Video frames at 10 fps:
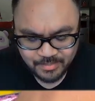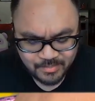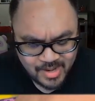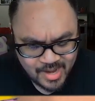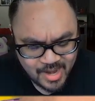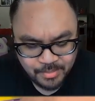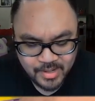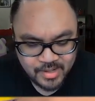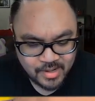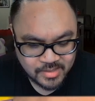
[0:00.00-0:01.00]
High
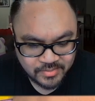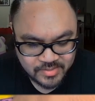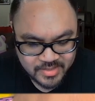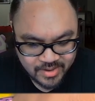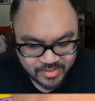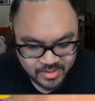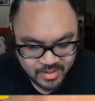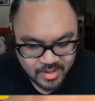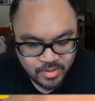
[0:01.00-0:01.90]
play cost of 7.